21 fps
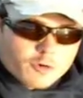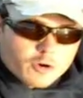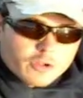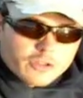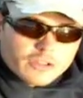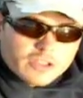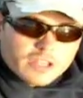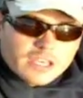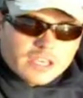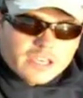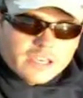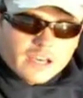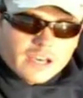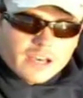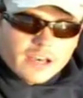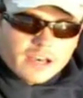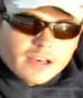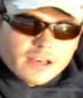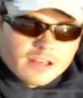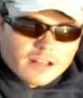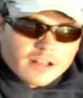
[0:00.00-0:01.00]
more before
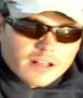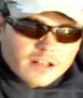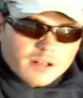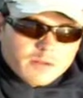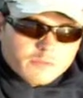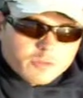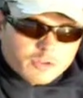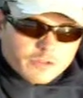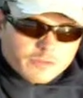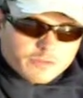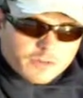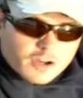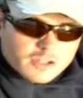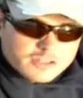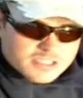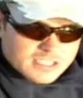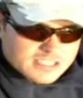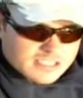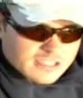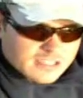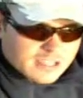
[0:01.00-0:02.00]
the
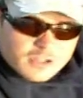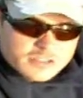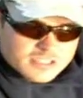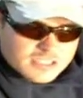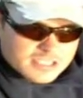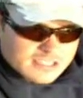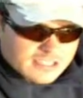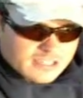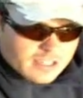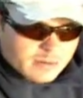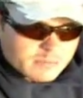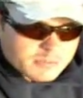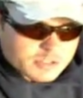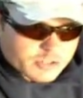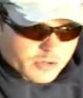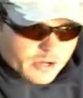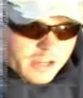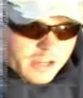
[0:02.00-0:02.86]
fall season comes to an end